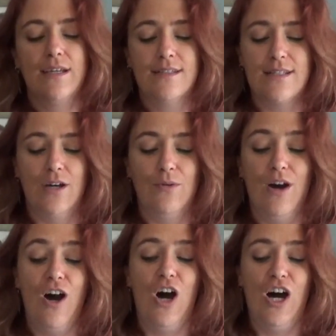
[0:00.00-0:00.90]
So,
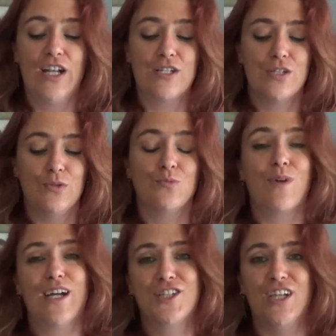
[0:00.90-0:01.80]
on to
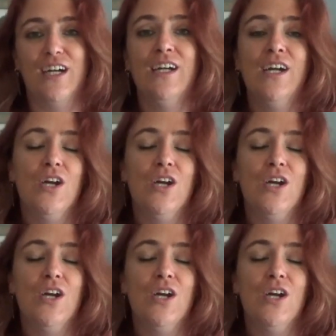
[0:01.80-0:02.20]
Russia.